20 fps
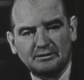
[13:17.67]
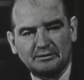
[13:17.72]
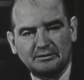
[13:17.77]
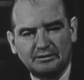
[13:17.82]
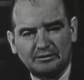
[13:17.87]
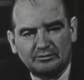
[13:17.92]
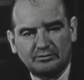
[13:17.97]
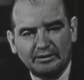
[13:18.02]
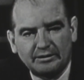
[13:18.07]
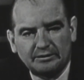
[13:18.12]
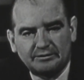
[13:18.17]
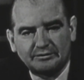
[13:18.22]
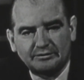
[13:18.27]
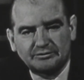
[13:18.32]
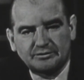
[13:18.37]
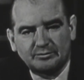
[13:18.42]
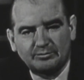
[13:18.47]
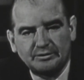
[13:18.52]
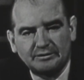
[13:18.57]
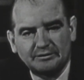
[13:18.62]
the right to
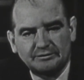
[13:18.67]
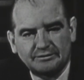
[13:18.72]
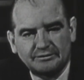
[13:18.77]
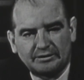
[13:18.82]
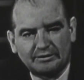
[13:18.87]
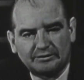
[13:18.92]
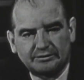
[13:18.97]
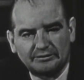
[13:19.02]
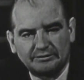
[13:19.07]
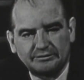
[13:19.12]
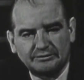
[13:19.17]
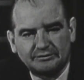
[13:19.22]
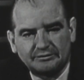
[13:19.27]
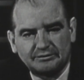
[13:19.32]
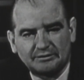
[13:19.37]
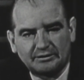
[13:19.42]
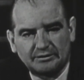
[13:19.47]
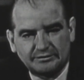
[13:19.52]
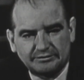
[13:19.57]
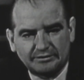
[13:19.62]
subpoena senators
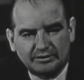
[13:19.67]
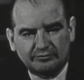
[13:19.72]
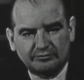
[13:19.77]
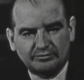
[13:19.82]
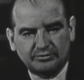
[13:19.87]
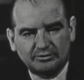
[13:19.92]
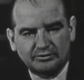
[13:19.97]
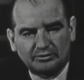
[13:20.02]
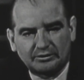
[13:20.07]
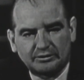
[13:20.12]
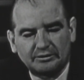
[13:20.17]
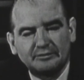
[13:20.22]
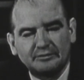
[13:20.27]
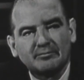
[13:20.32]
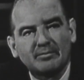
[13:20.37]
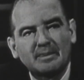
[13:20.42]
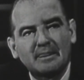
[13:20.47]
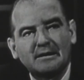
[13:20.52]
on the Senate floor.